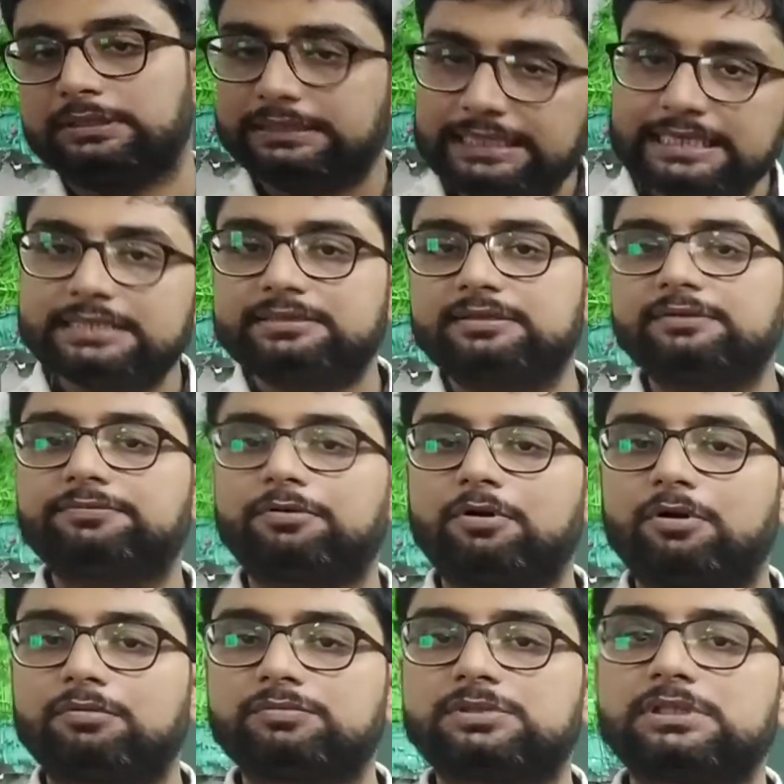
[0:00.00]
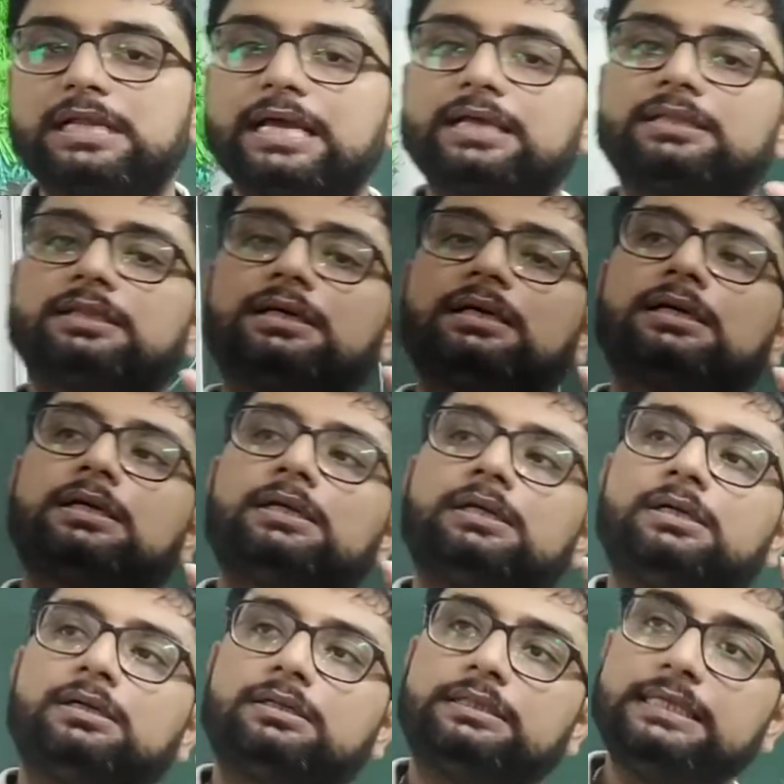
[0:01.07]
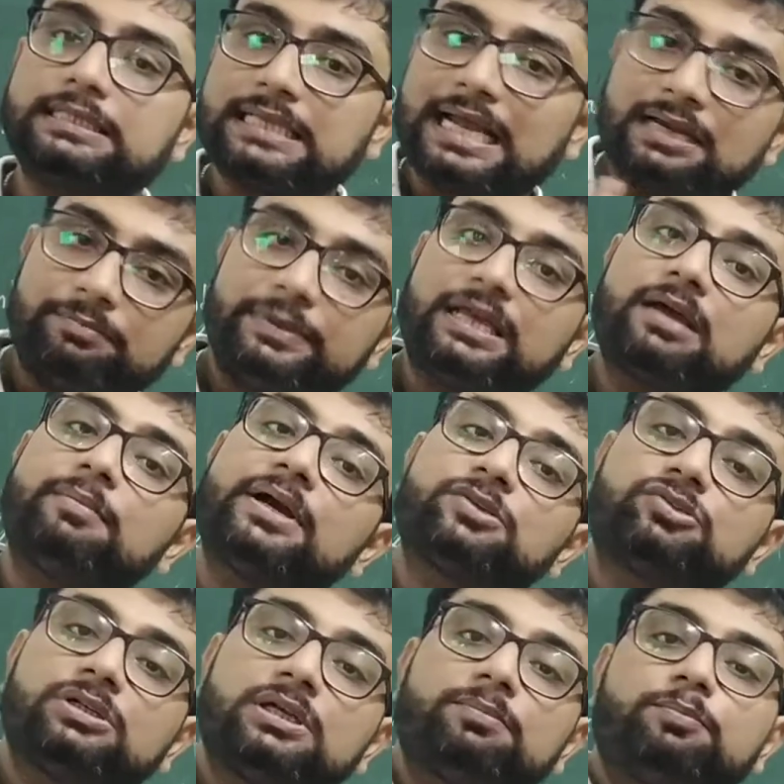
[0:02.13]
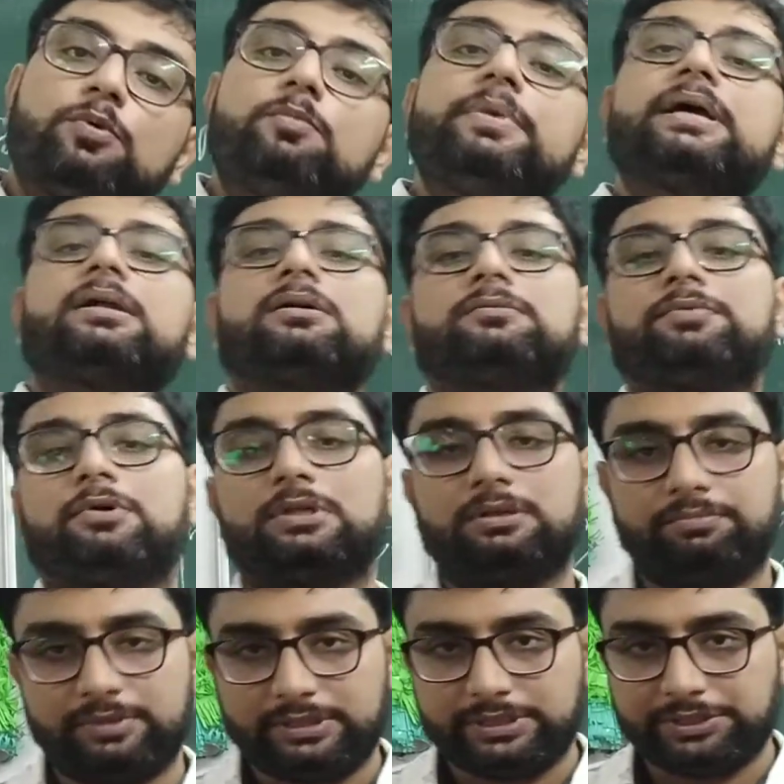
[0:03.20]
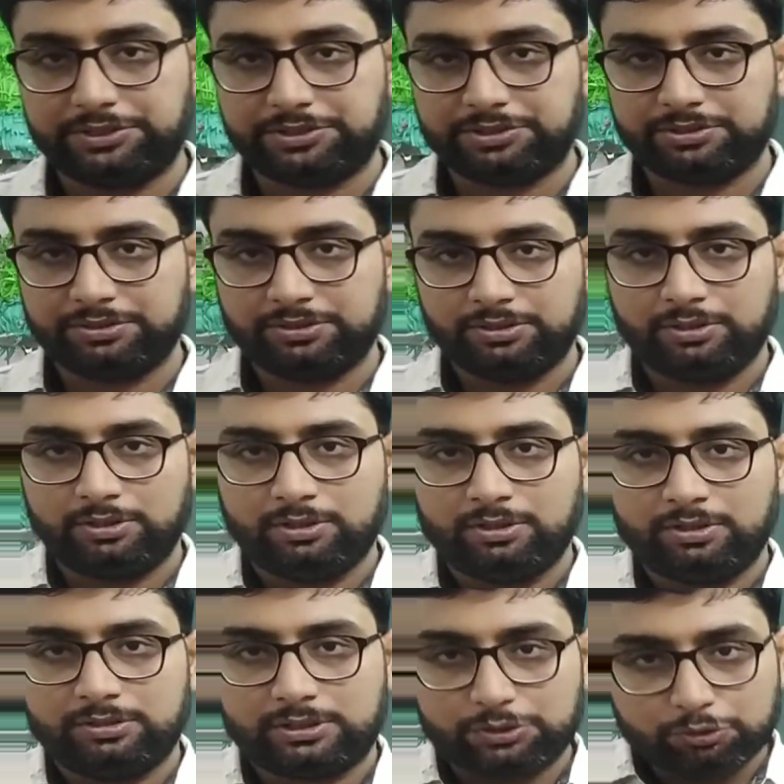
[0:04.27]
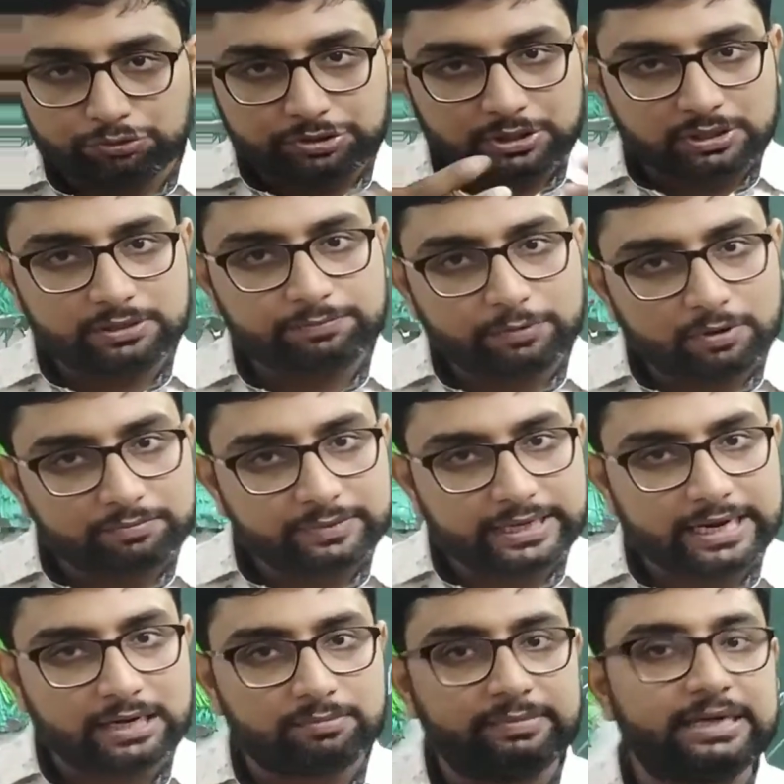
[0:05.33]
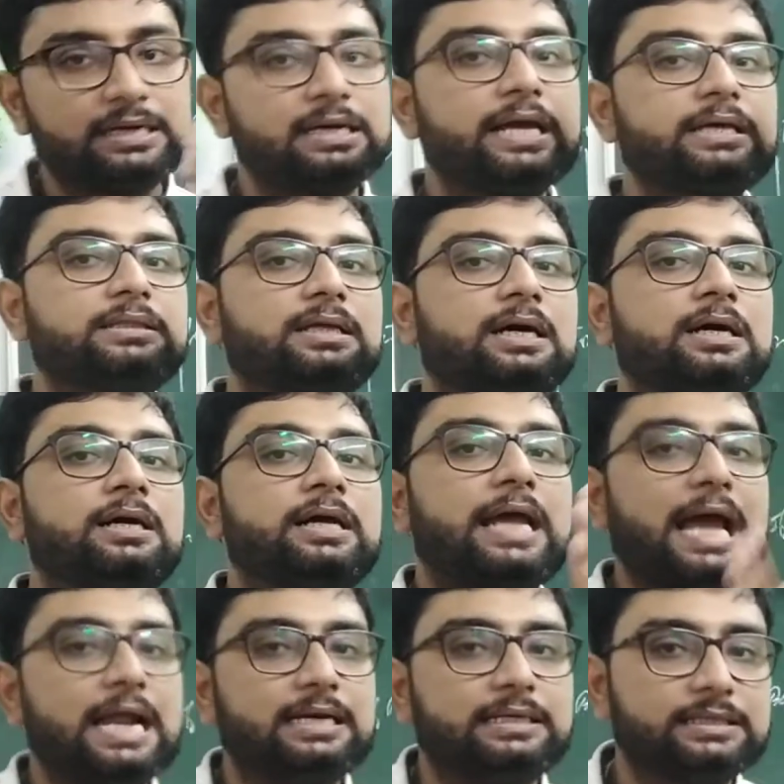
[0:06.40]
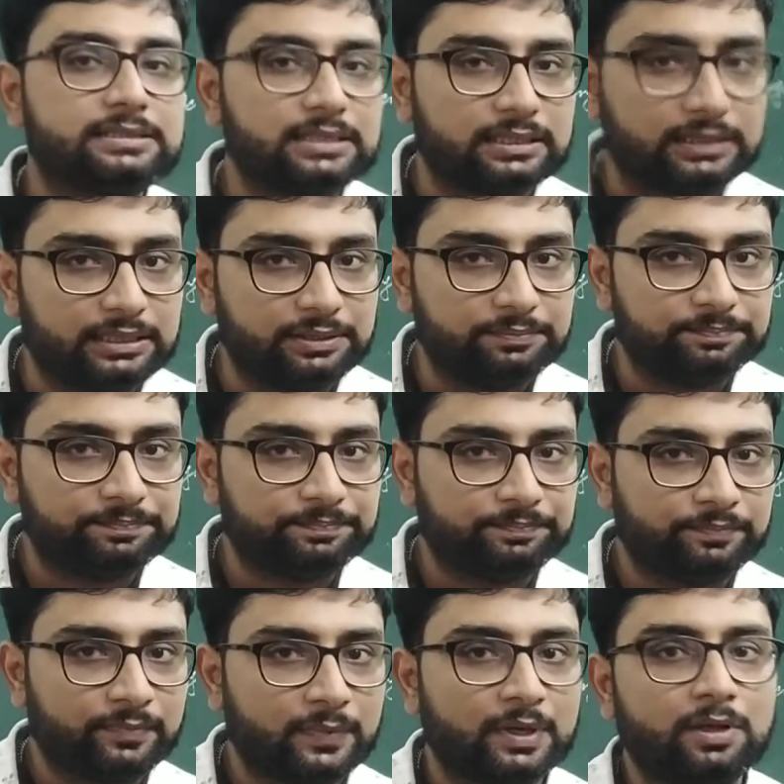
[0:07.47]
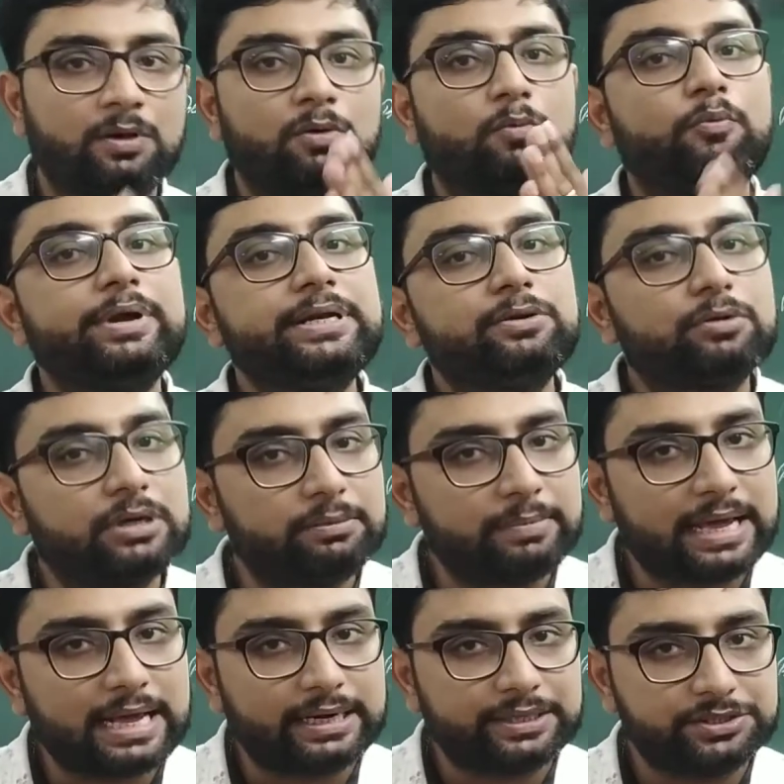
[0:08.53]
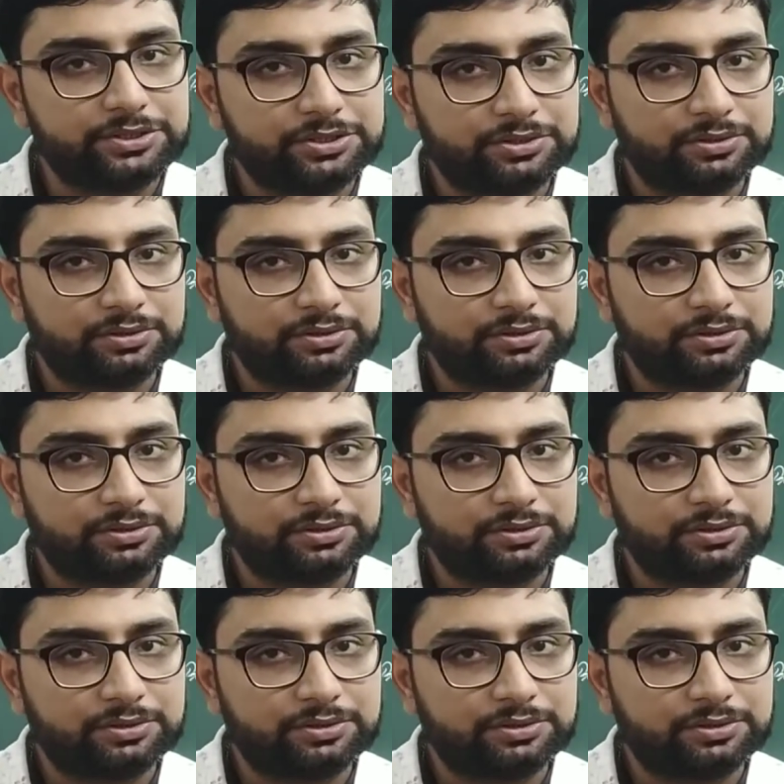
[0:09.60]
These reforms, this had become actually a boomerang for the British. The social reform they had made, like the anti-sati, widow remarriage.